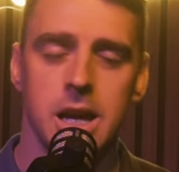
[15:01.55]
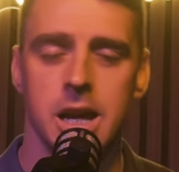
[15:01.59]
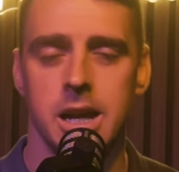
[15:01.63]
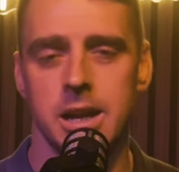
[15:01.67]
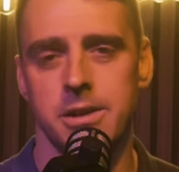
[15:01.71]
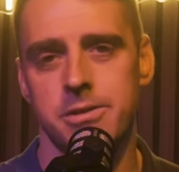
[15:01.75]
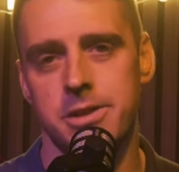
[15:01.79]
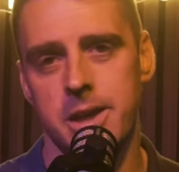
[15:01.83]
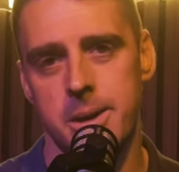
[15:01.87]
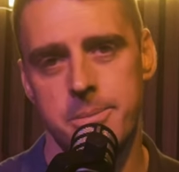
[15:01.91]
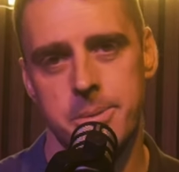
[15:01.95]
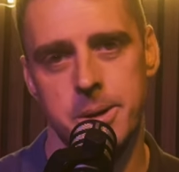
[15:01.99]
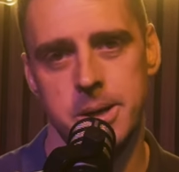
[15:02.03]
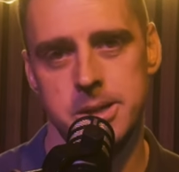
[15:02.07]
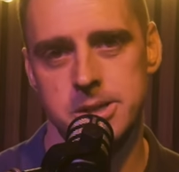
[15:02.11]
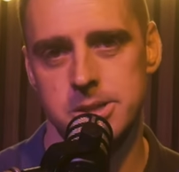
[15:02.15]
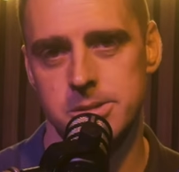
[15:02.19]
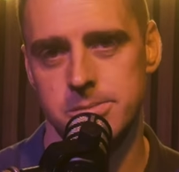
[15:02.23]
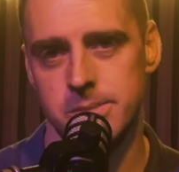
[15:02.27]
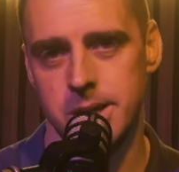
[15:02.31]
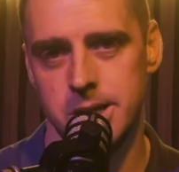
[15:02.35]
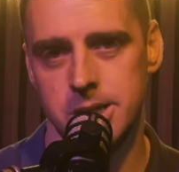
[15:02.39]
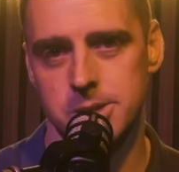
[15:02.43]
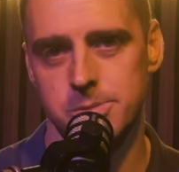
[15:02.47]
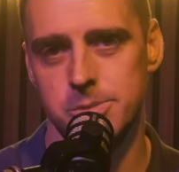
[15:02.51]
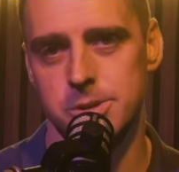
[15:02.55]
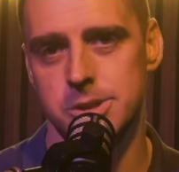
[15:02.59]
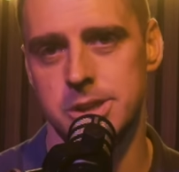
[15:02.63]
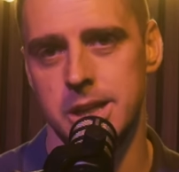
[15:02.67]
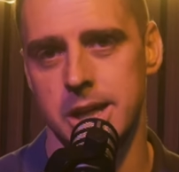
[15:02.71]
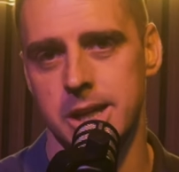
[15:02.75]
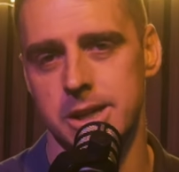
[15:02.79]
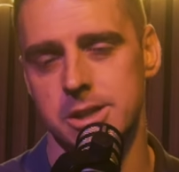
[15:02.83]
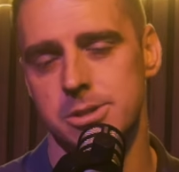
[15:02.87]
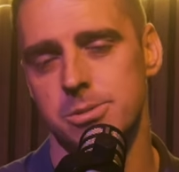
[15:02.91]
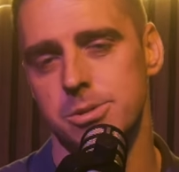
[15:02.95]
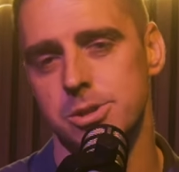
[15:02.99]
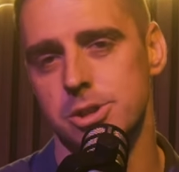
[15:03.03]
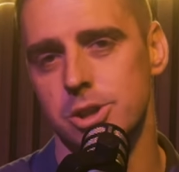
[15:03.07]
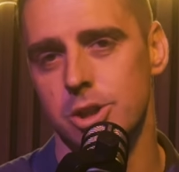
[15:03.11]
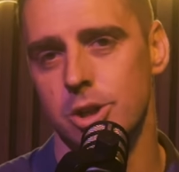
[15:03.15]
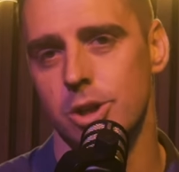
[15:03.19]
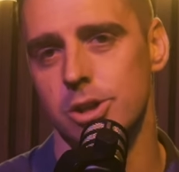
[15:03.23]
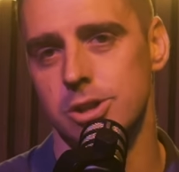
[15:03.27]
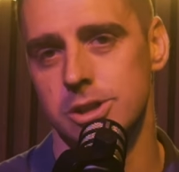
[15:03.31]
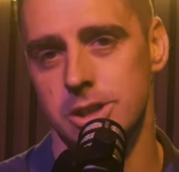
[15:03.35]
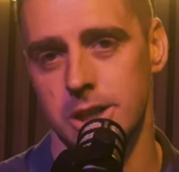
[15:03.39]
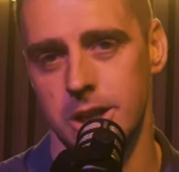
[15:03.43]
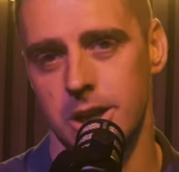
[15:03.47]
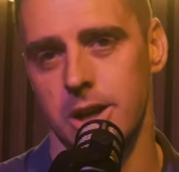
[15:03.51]
and if that person makes mistakes which
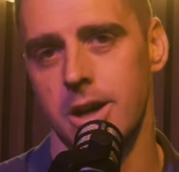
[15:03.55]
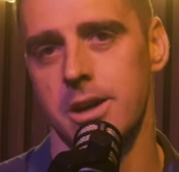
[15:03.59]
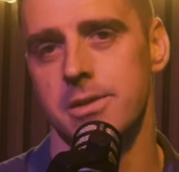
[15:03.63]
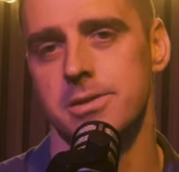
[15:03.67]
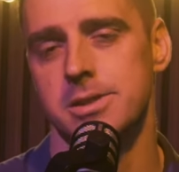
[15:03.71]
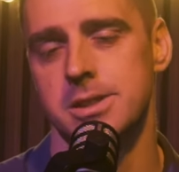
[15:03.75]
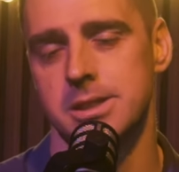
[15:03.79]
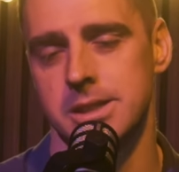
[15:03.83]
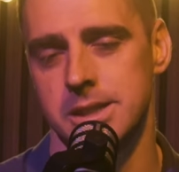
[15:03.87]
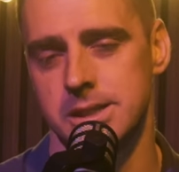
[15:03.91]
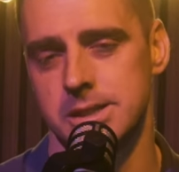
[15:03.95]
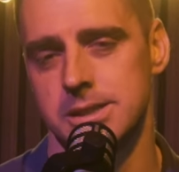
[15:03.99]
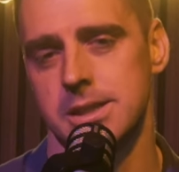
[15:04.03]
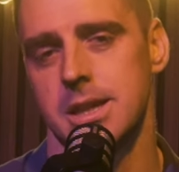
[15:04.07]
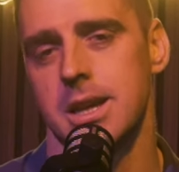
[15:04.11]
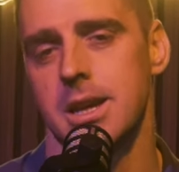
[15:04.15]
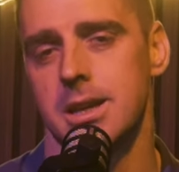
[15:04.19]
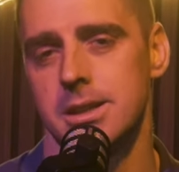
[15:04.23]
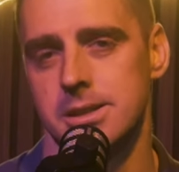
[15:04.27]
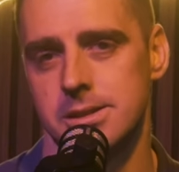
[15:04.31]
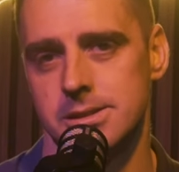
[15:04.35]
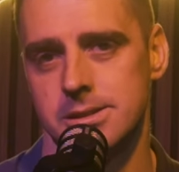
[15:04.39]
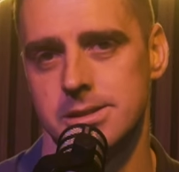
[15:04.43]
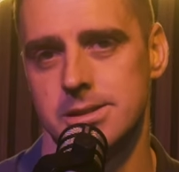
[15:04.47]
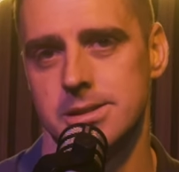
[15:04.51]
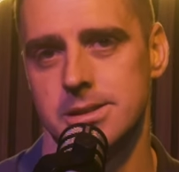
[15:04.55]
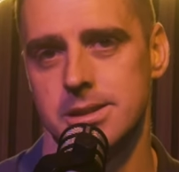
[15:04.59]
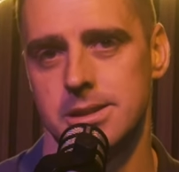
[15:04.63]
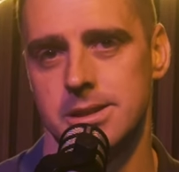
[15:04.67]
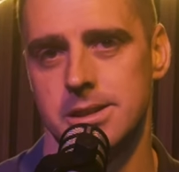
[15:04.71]
cost lives in this case.